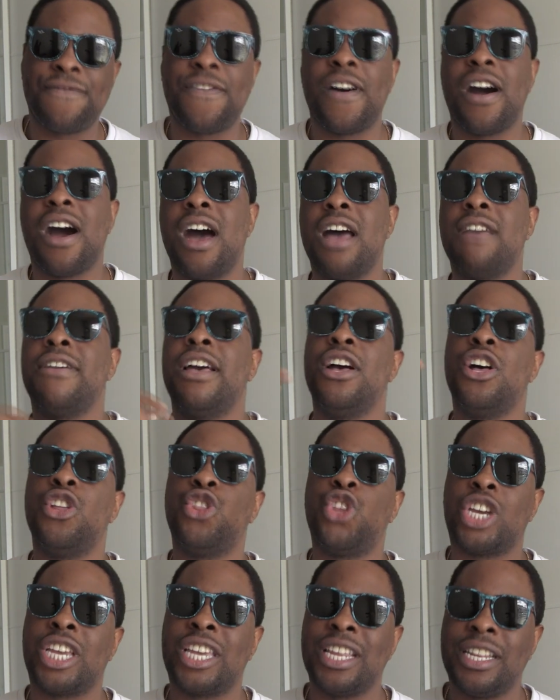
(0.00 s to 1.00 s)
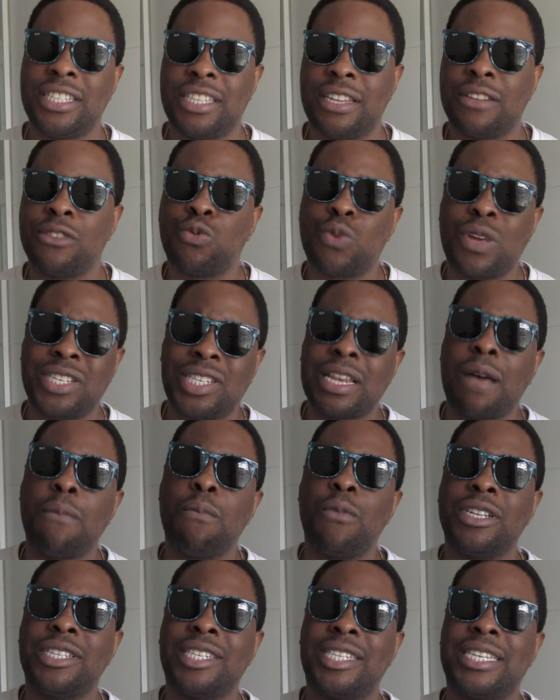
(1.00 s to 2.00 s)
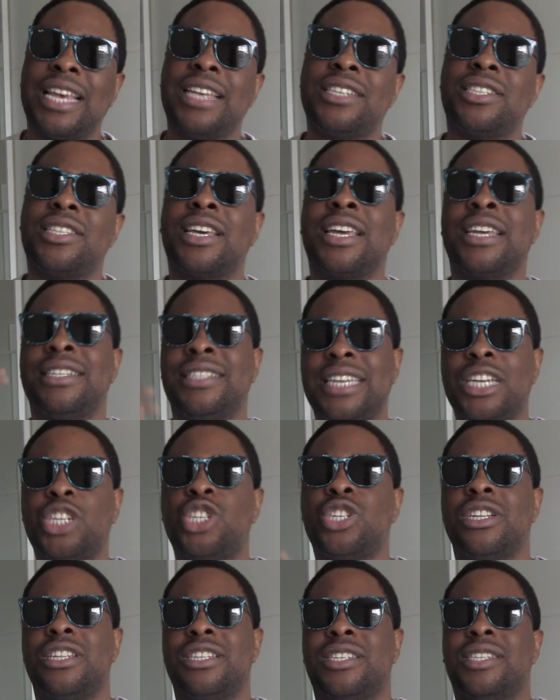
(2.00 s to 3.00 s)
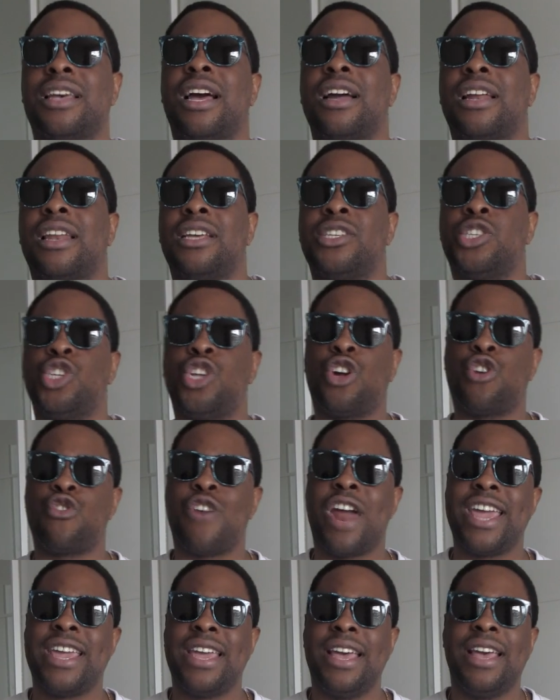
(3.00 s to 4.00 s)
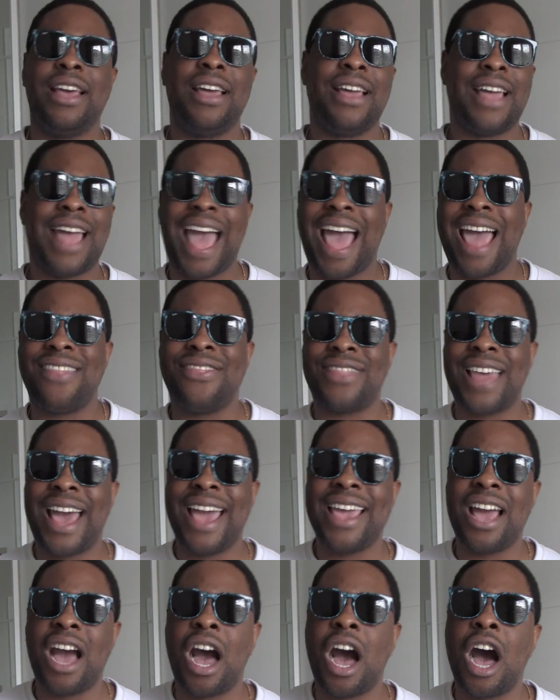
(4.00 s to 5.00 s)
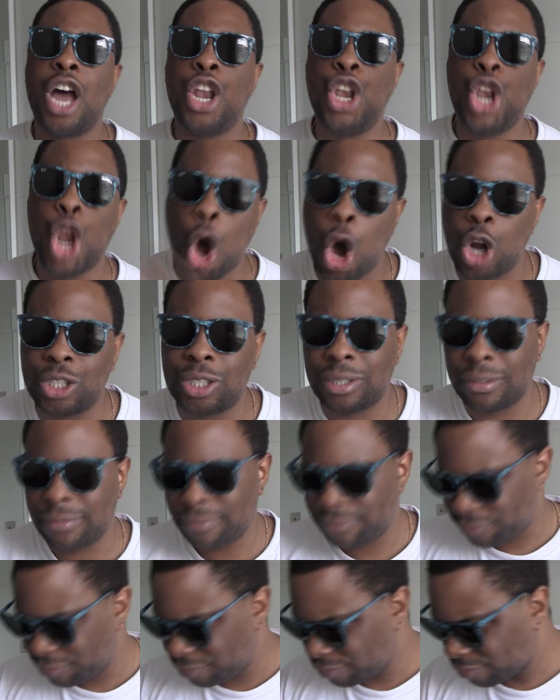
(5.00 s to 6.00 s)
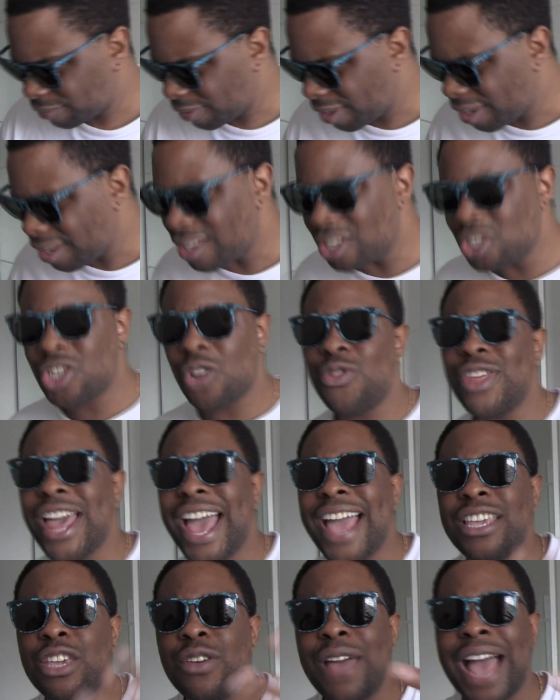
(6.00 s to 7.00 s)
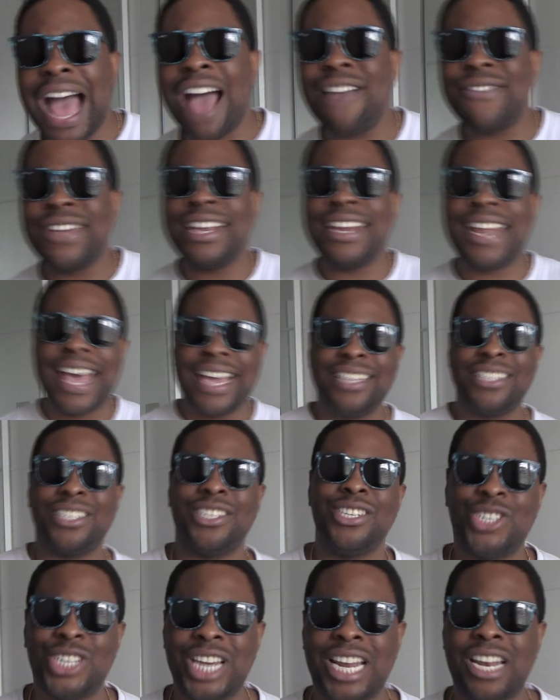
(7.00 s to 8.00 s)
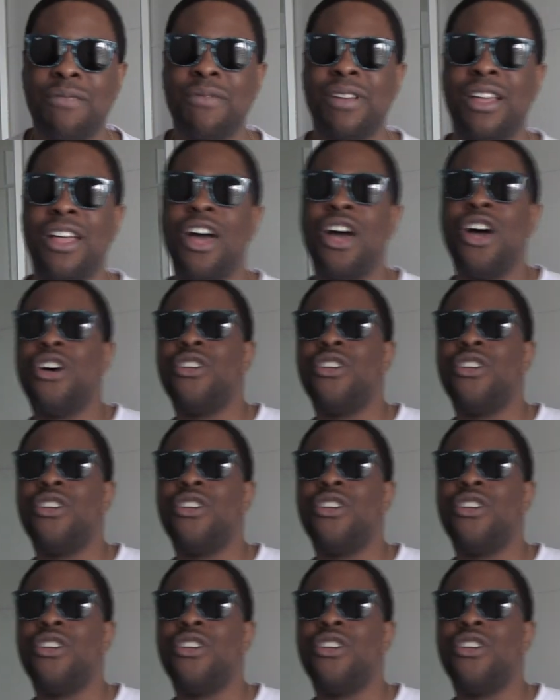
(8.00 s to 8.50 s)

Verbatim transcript: five, the con when someone says the condition of the sunglasses are great and they are not. So there you have it, ladies and gentlemen.